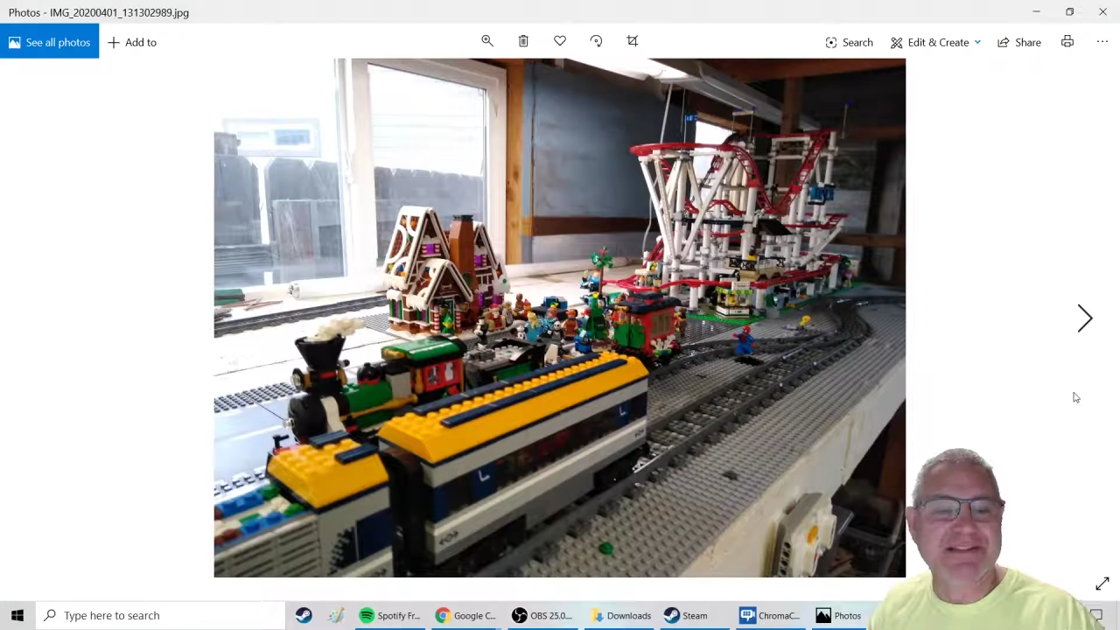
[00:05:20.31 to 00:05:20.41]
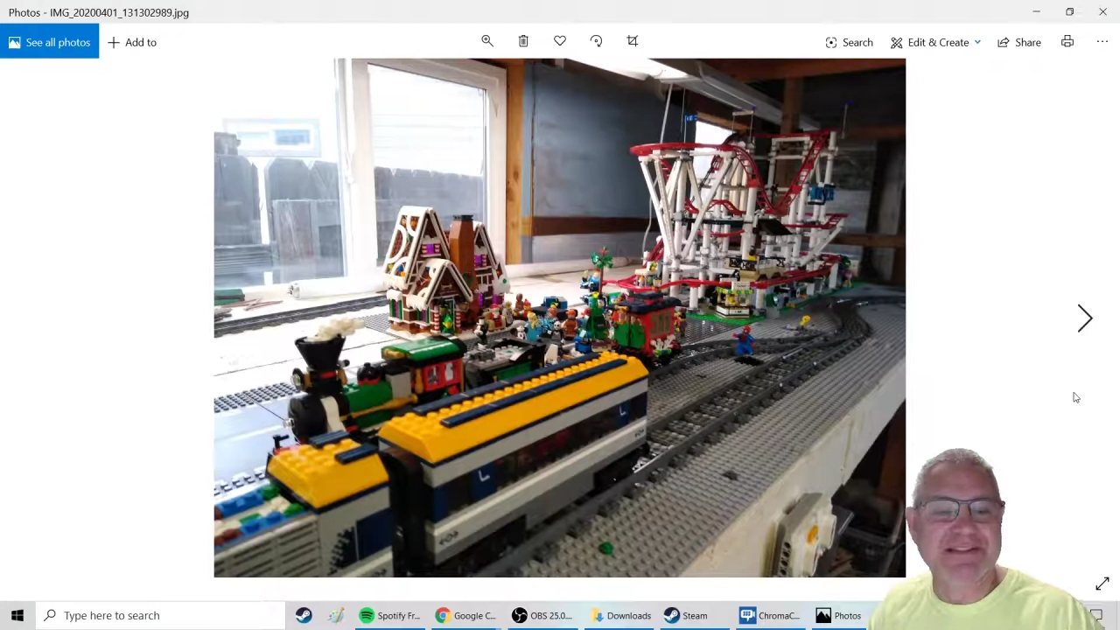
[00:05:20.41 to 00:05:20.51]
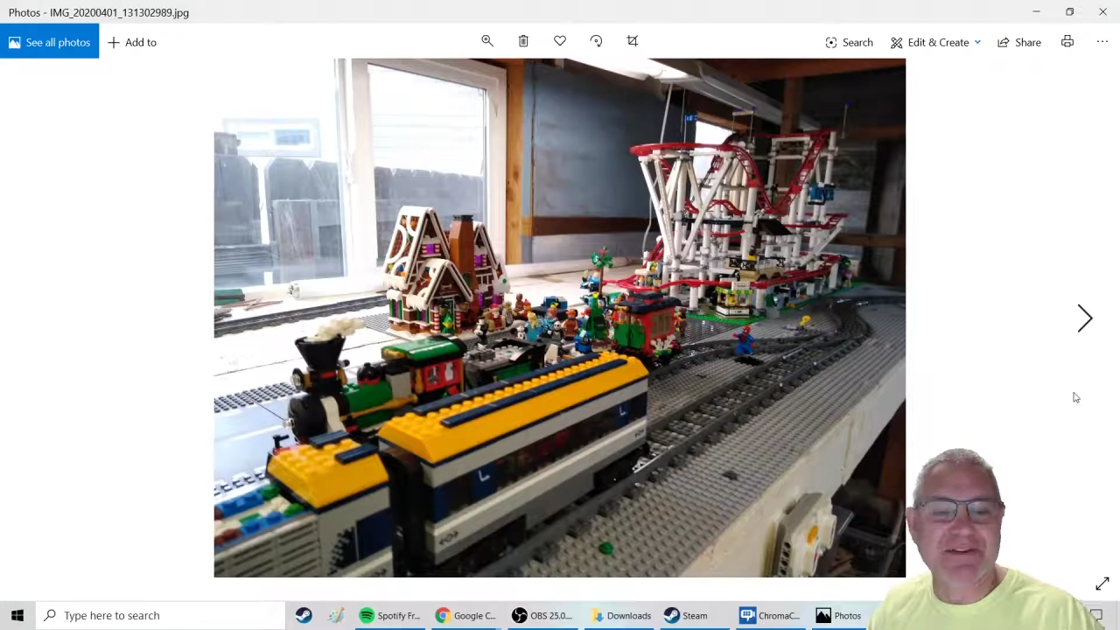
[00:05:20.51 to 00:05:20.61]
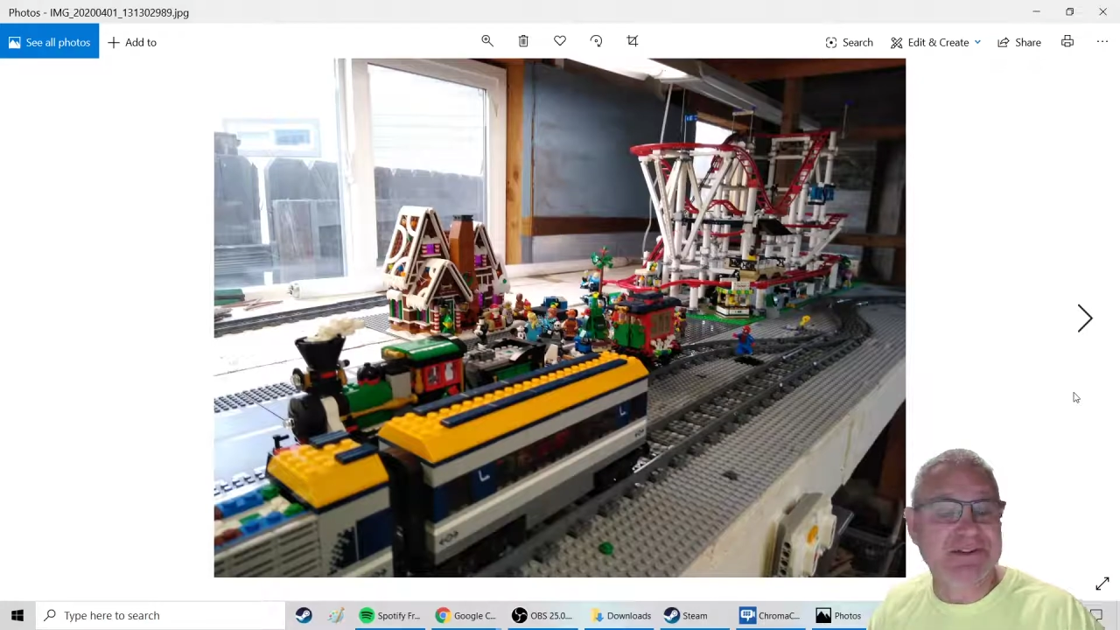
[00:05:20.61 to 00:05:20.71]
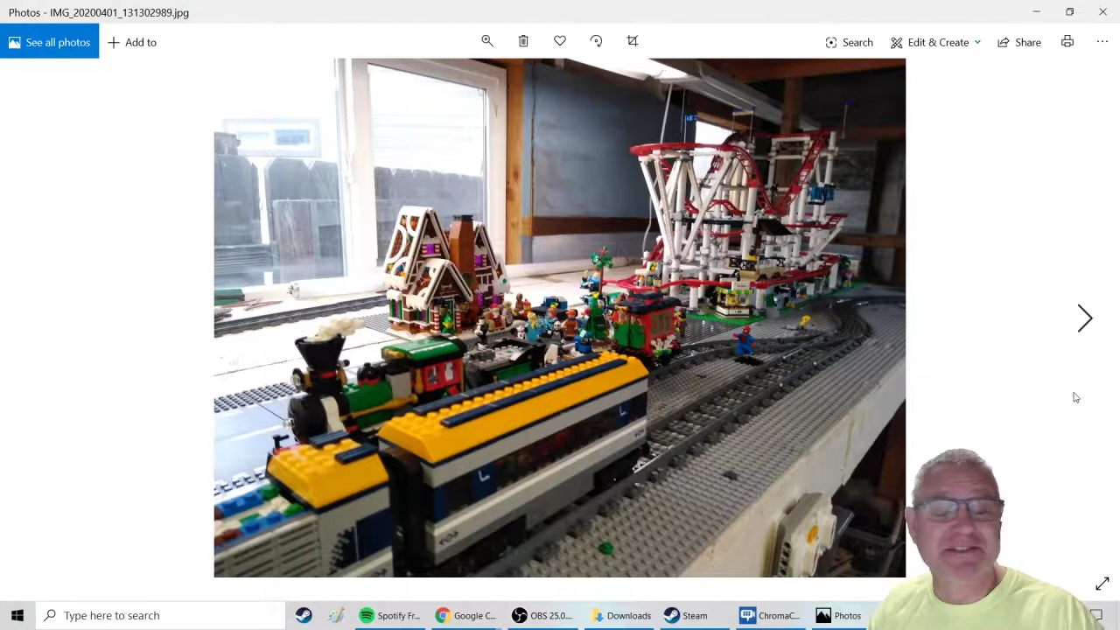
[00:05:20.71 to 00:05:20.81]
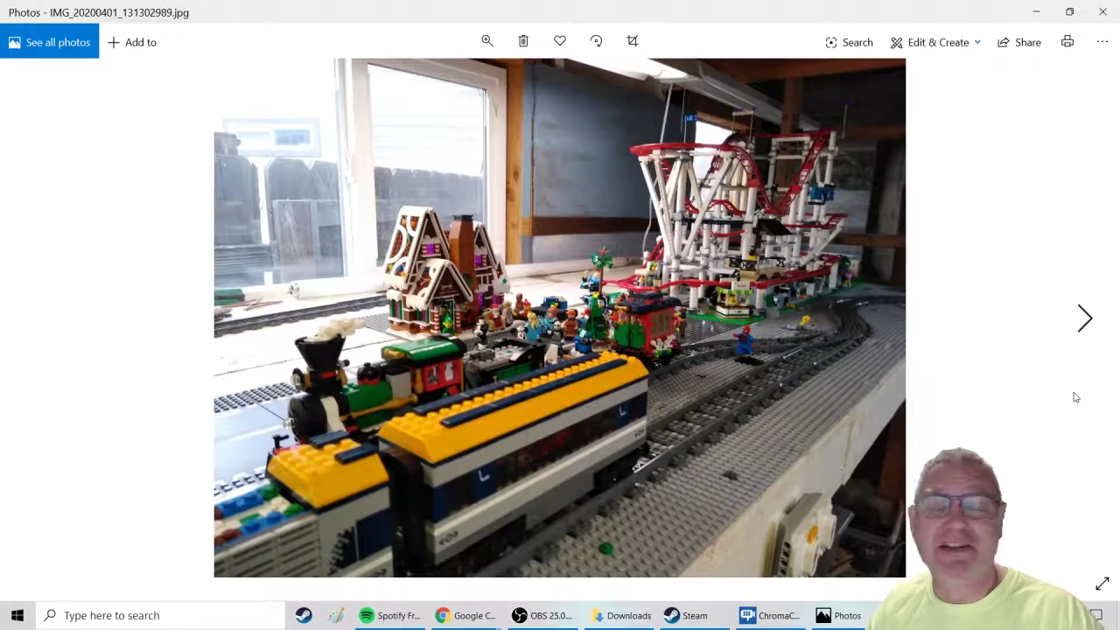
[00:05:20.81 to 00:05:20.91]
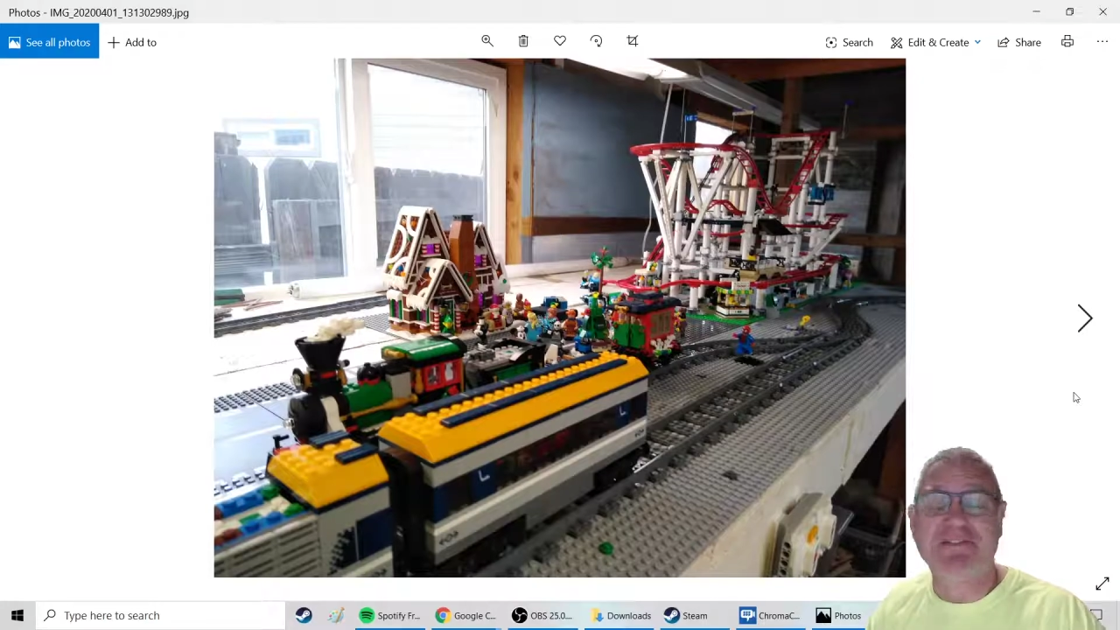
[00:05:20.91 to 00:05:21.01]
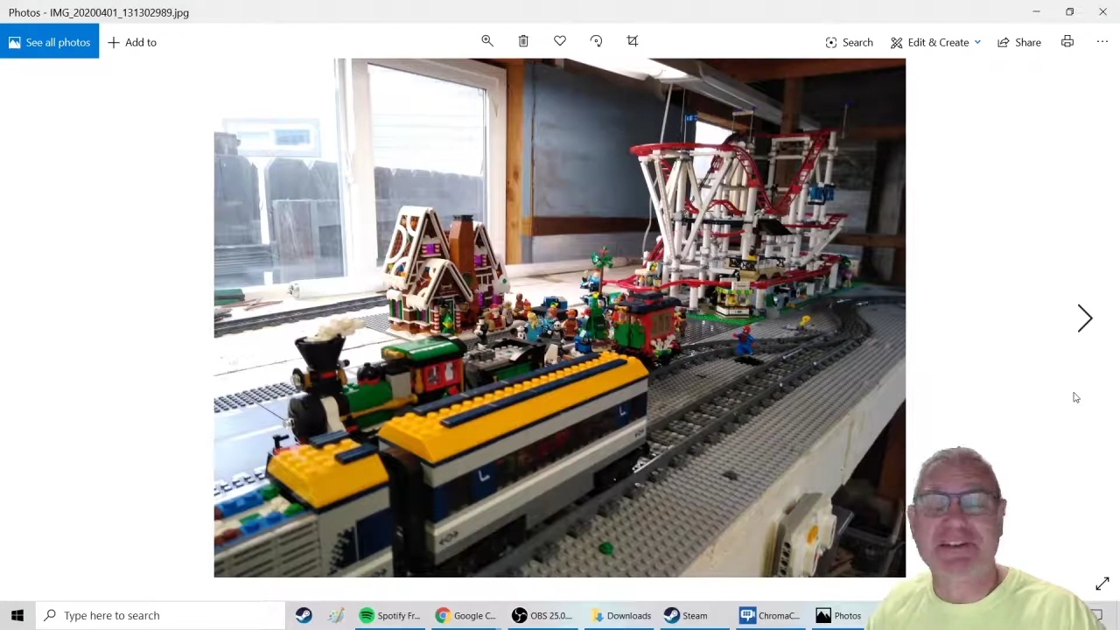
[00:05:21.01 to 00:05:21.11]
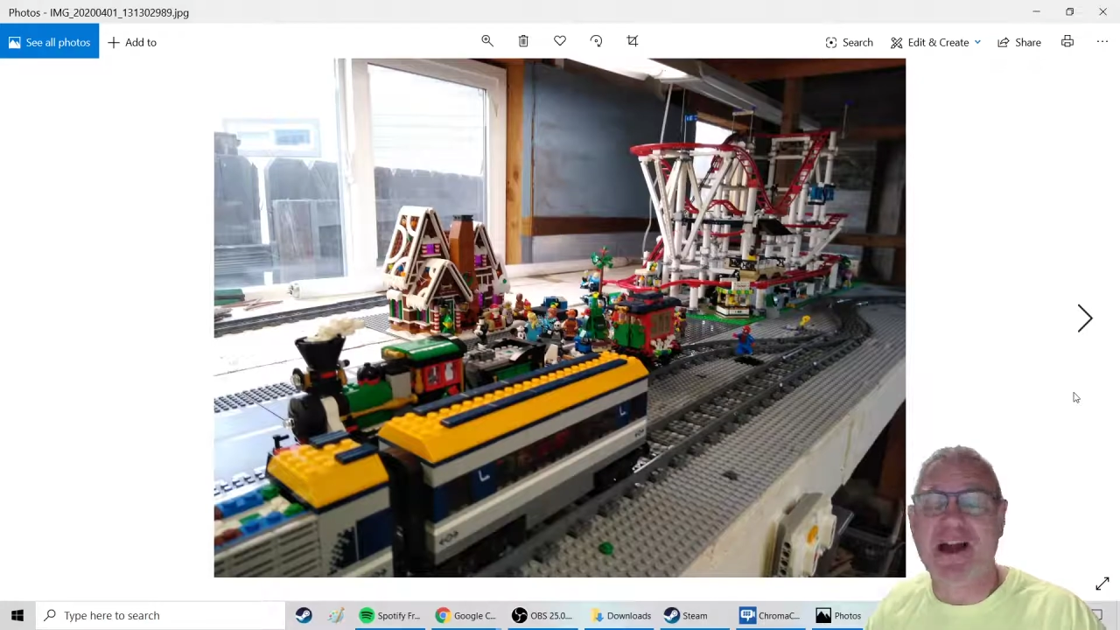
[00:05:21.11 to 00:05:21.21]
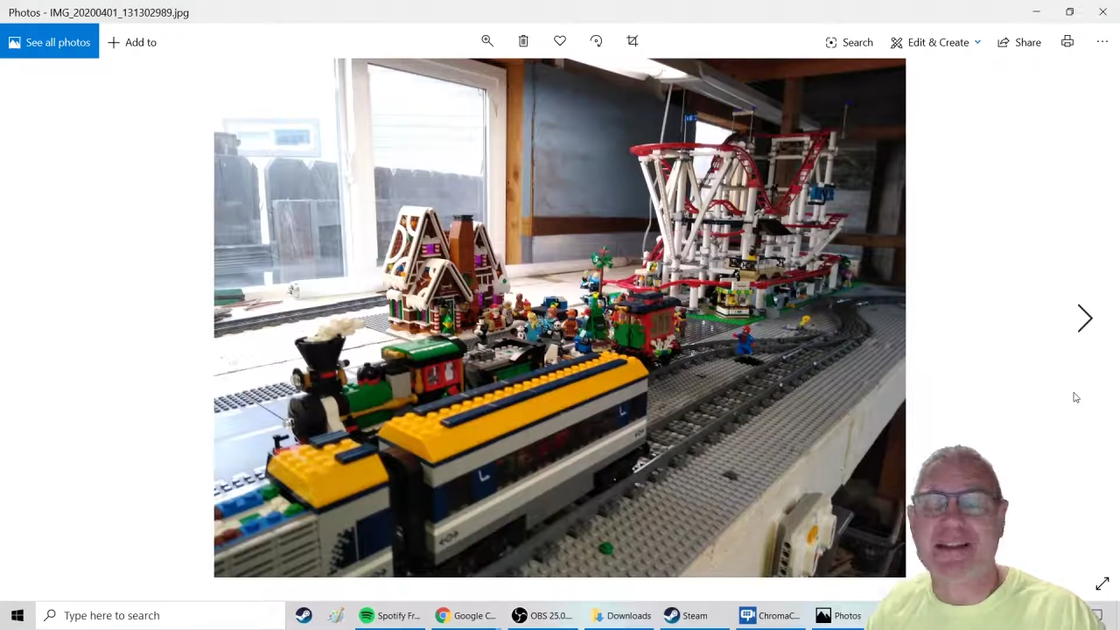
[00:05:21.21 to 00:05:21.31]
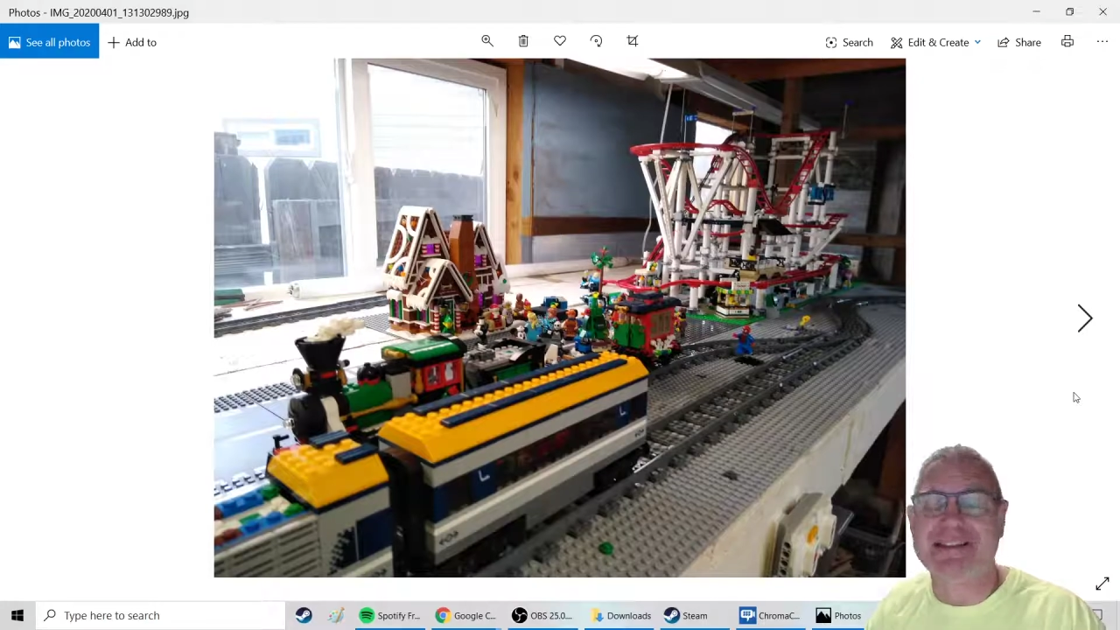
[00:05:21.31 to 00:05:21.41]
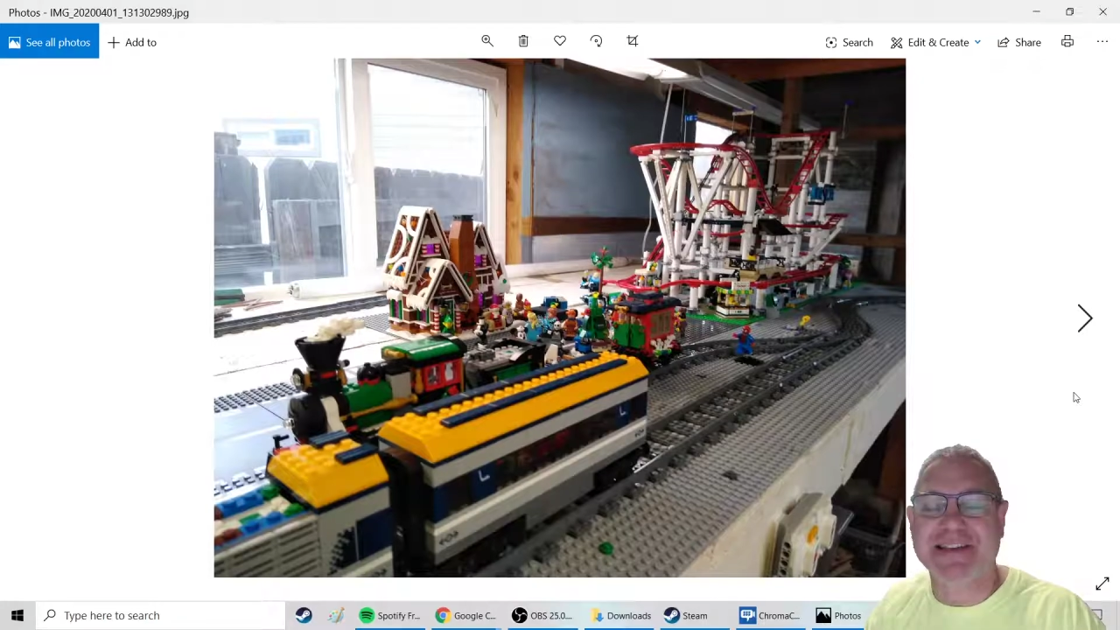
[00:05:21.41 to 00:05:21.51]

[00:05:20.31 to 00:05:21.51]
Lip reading: and so it's definitely not